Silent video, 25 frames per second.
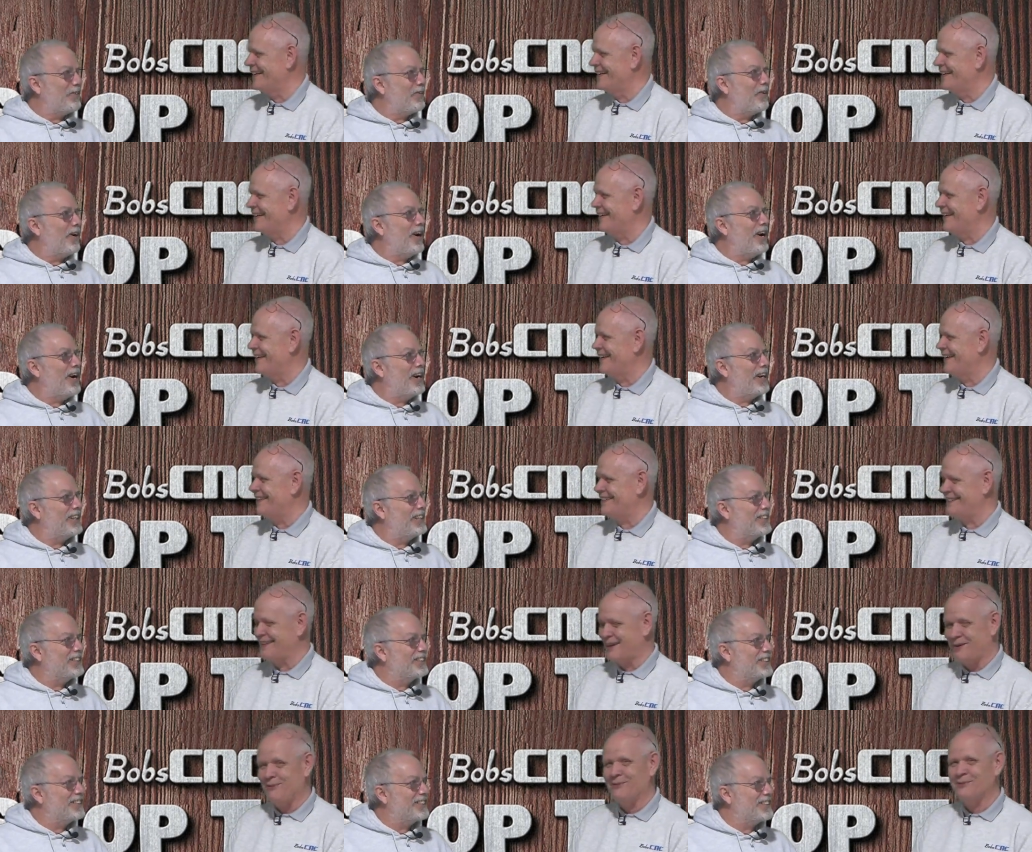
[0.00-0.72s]
Speaker 1: it
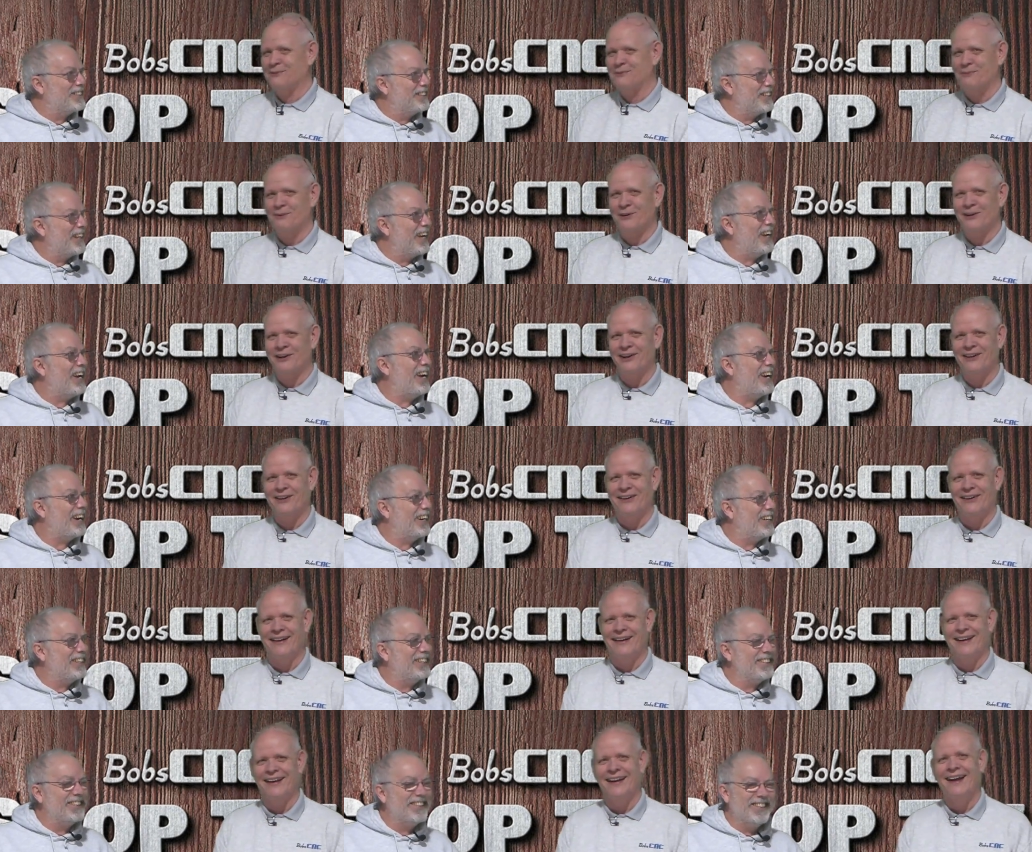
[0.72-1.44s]
was. that was
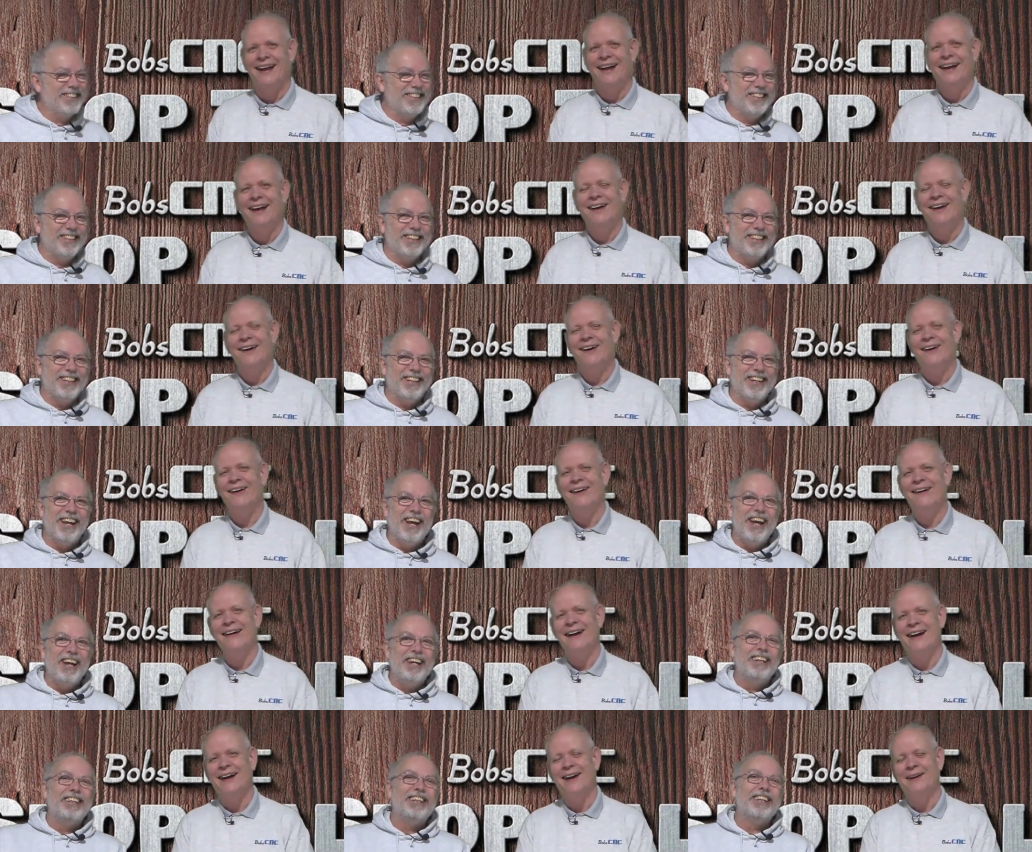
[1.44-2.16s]
yeah. good.
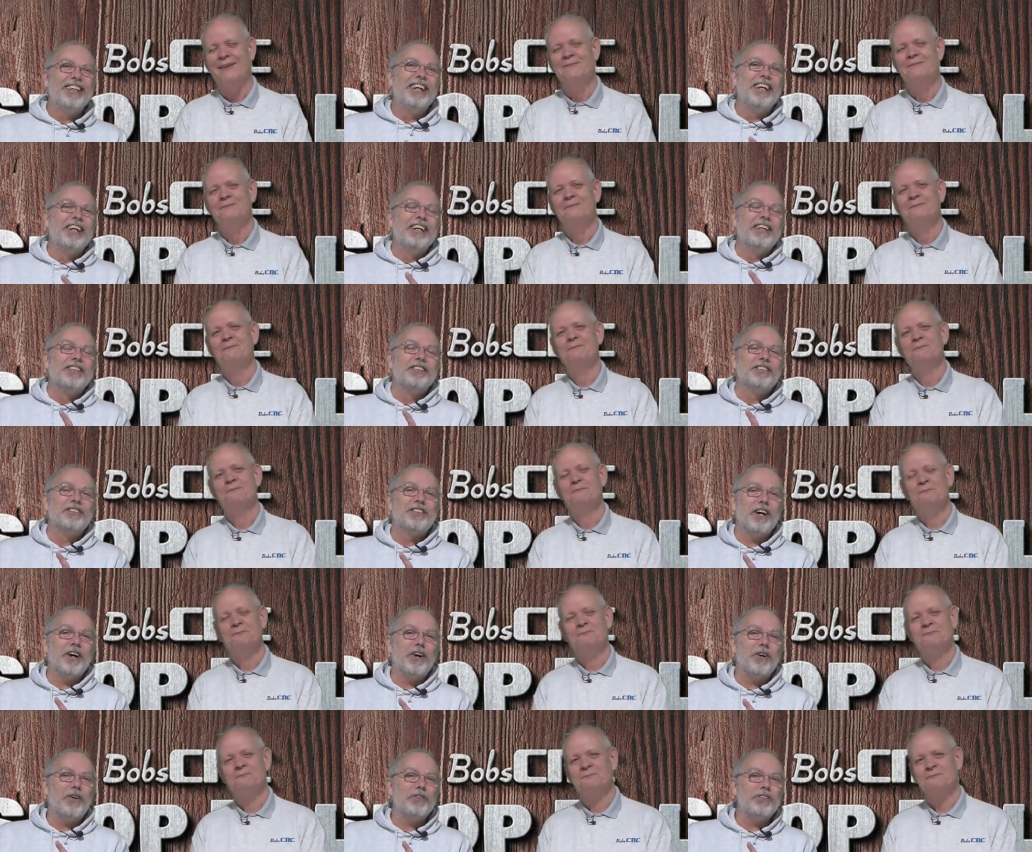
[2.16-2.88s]
Okay.
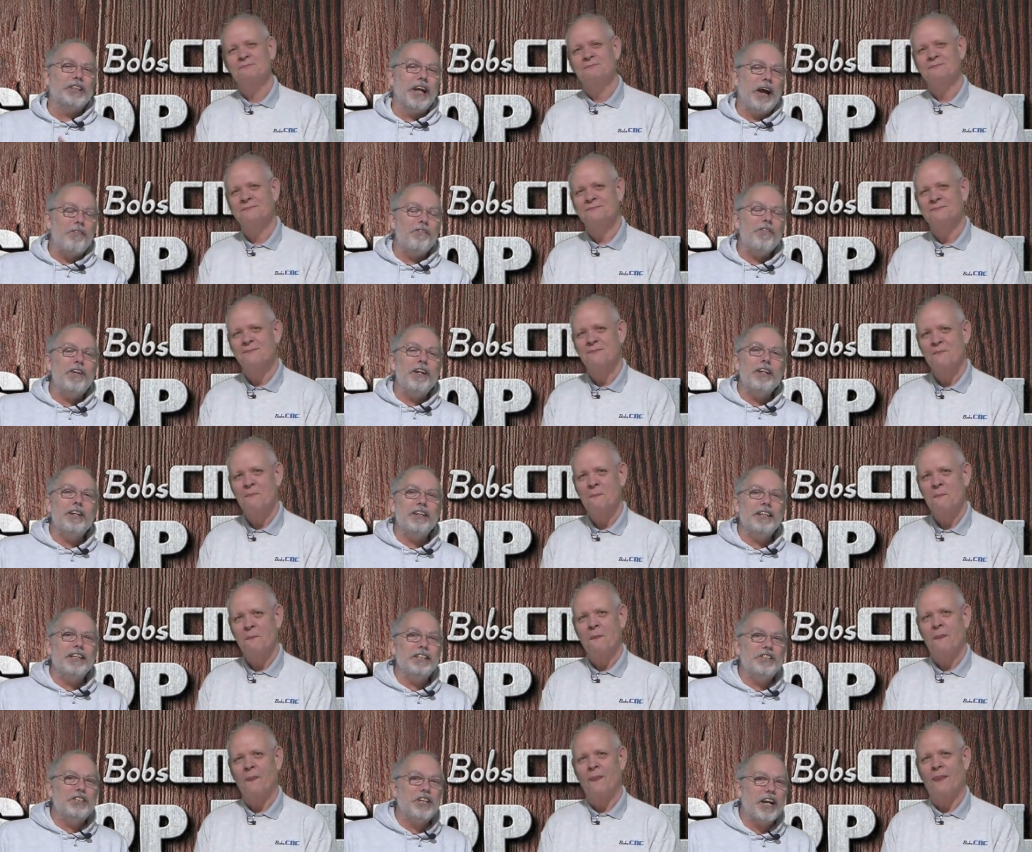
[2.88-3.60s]
So definitely